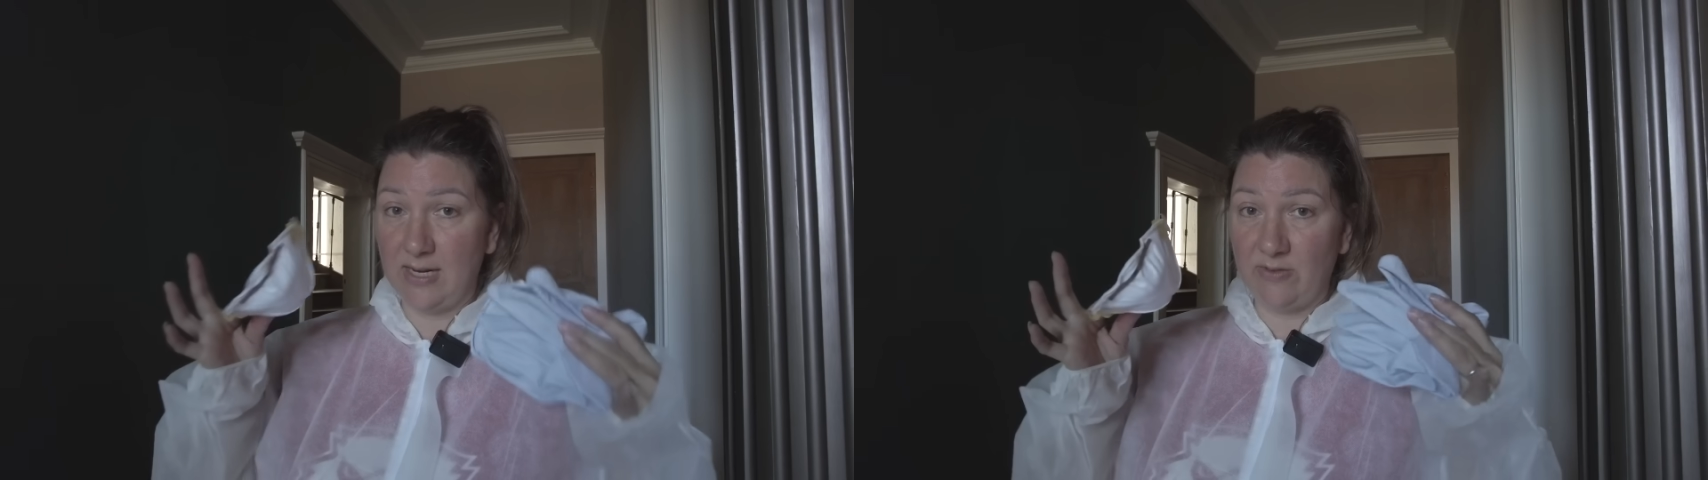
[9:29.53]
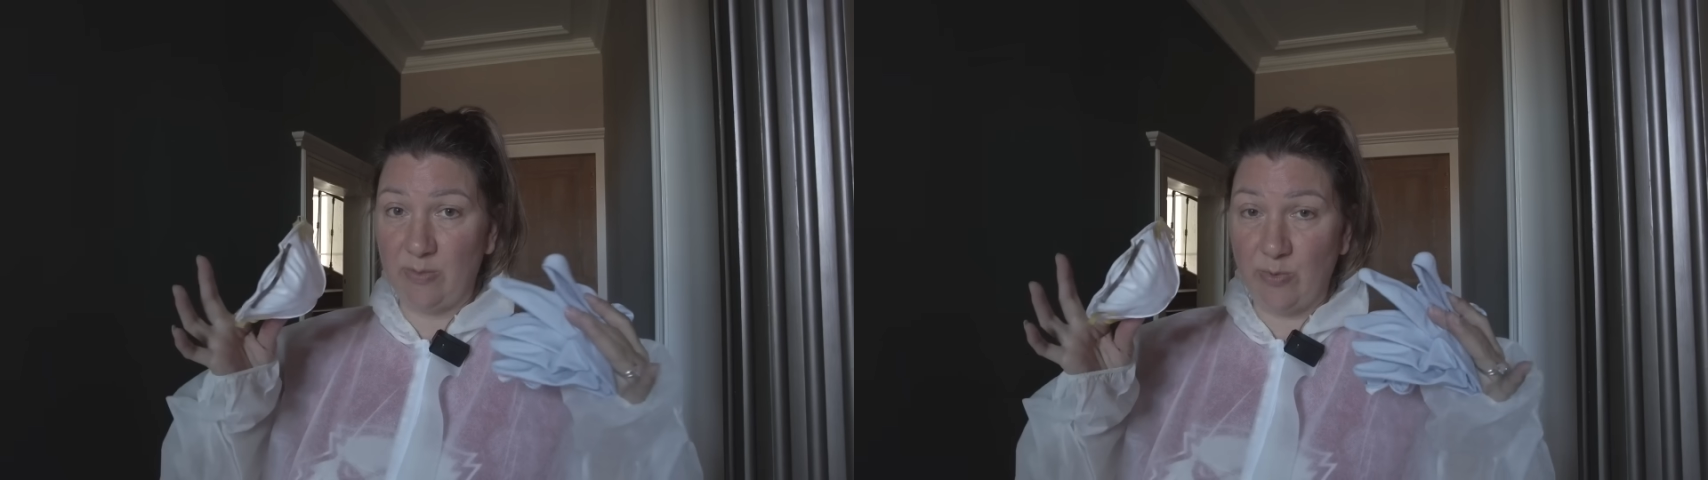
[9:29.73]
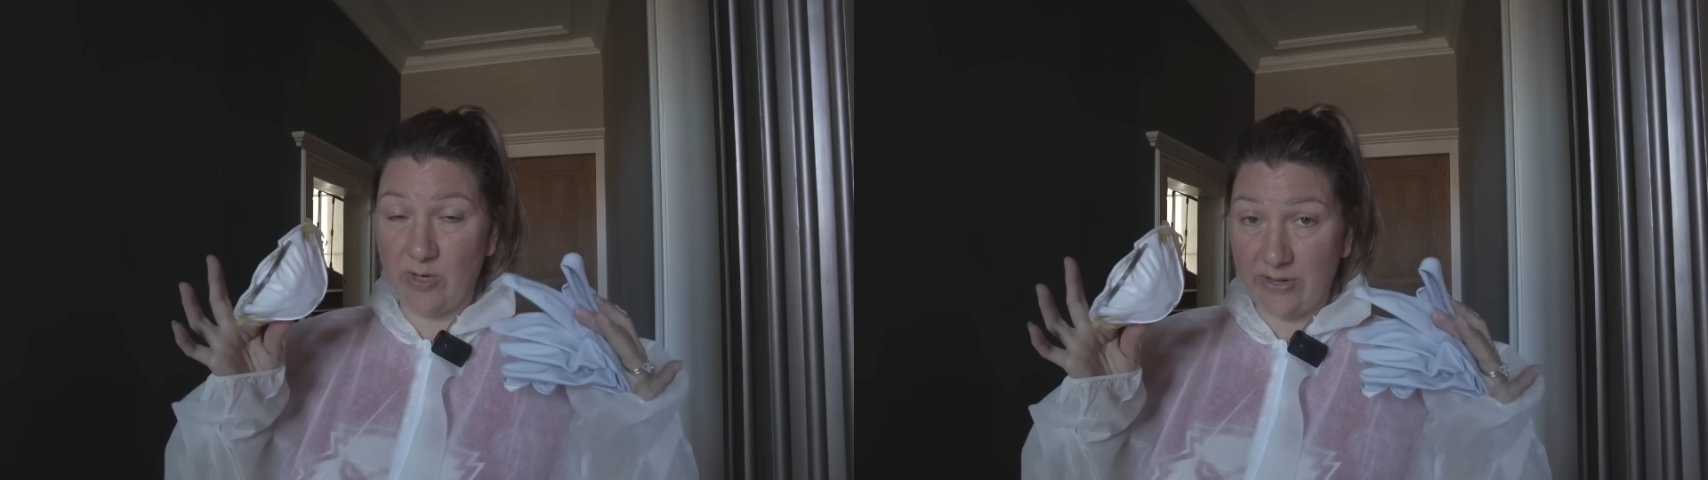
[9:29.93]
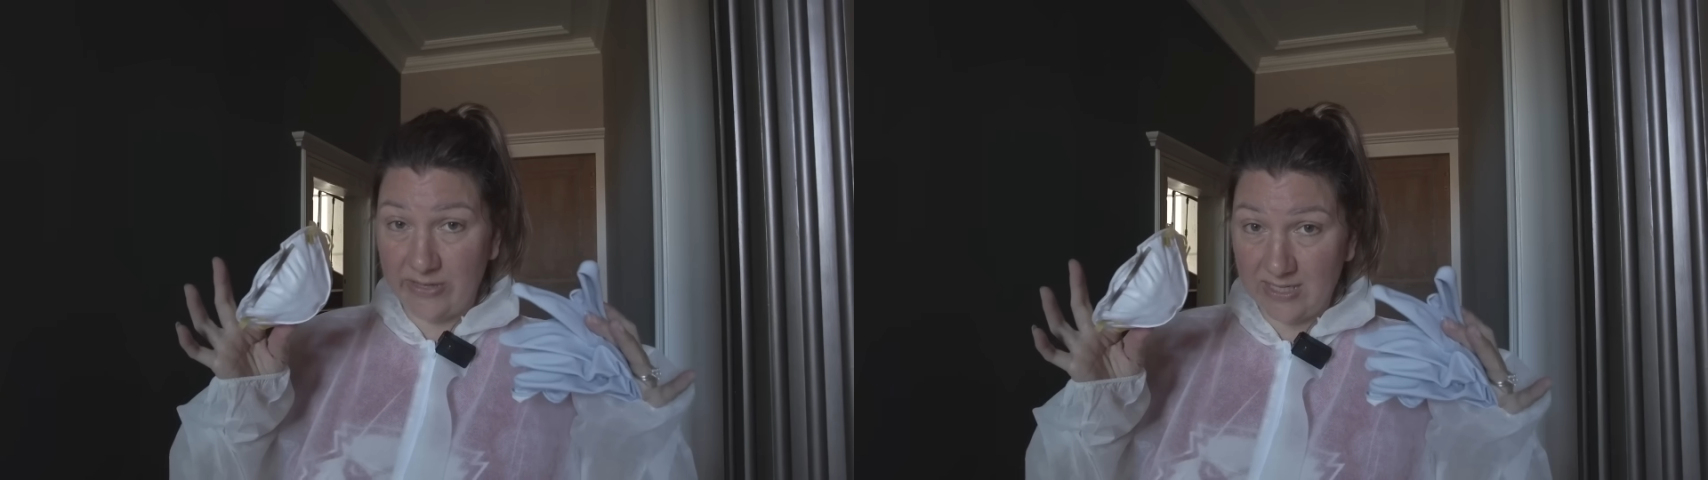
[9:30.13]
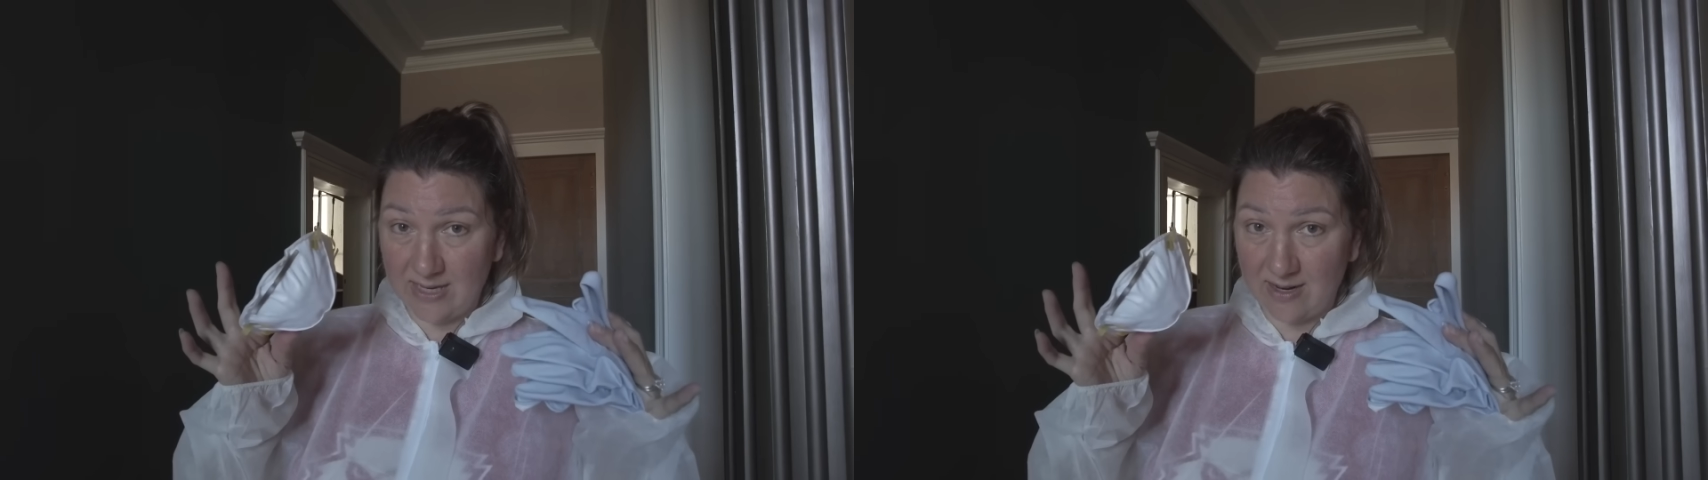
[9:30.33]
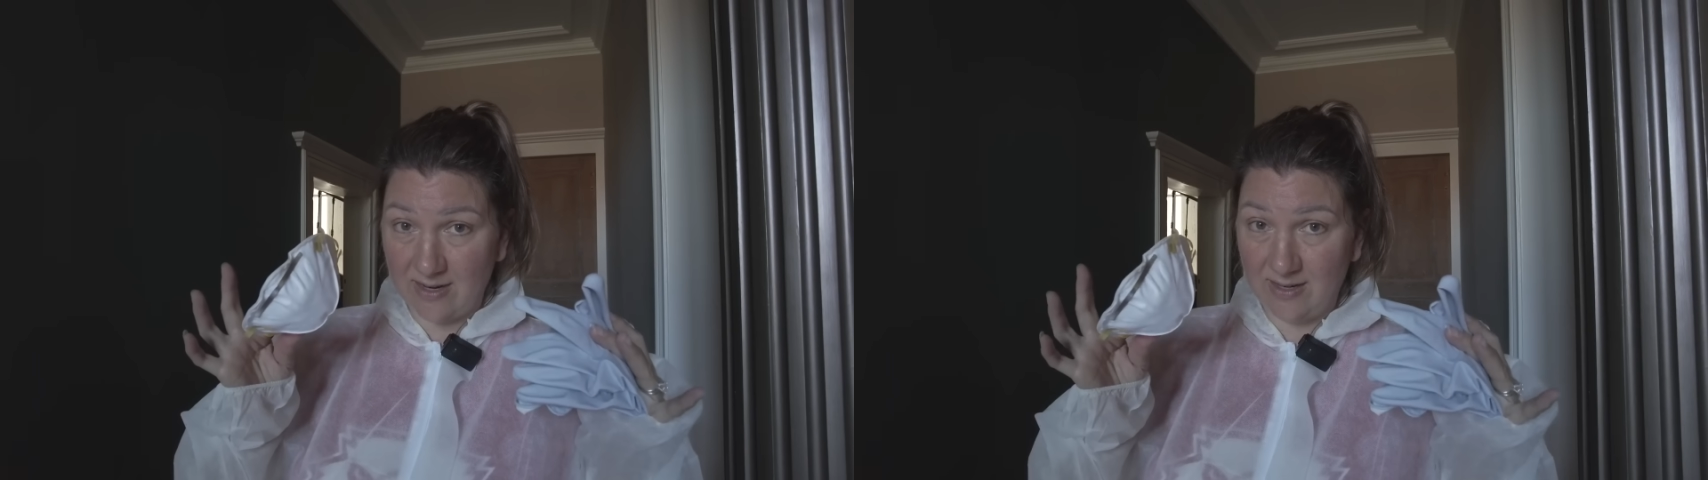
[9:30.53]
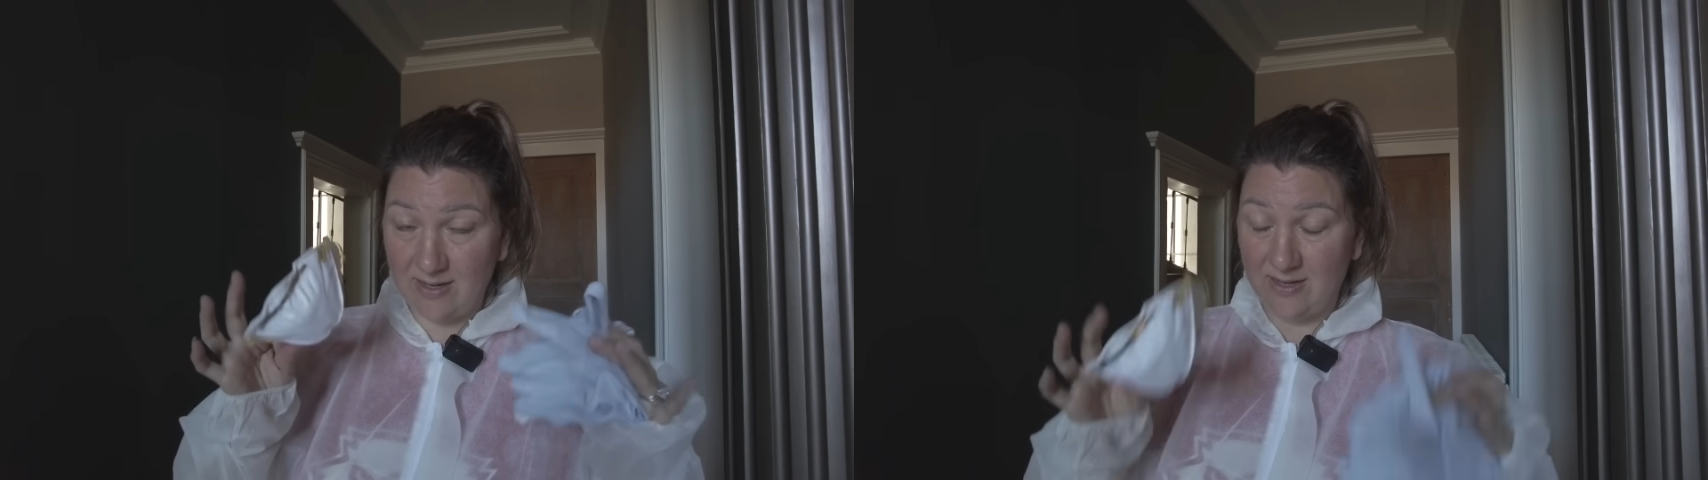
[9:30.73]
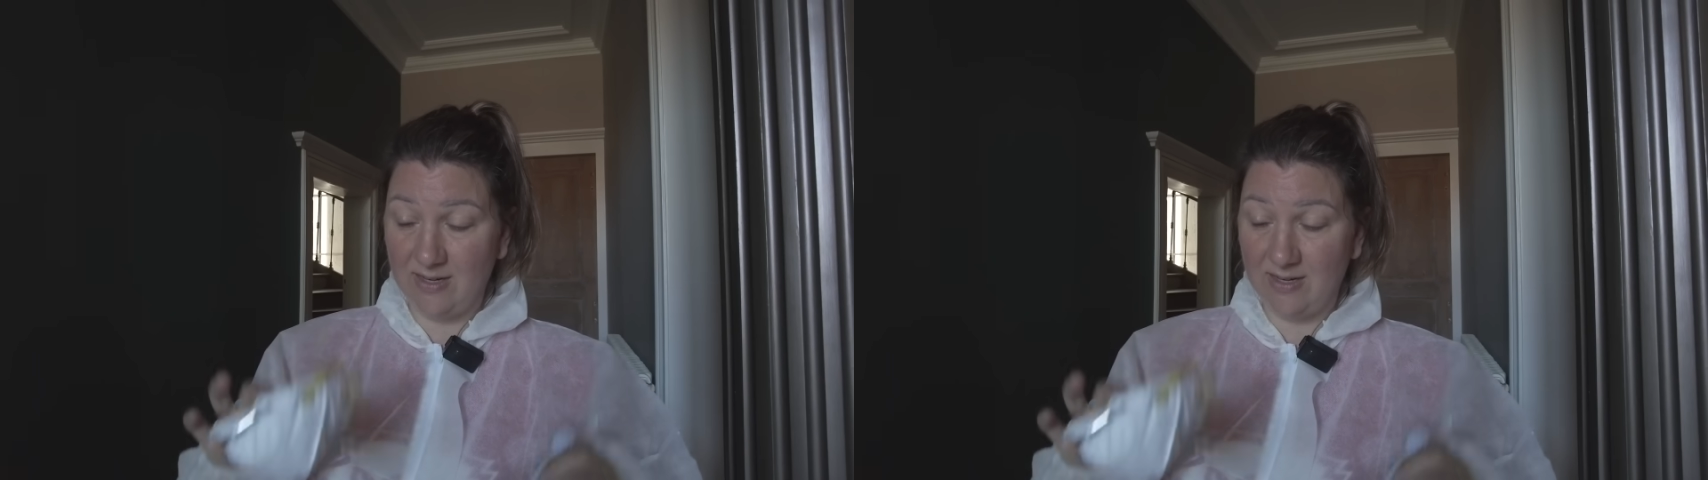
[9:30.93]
have to put all this on,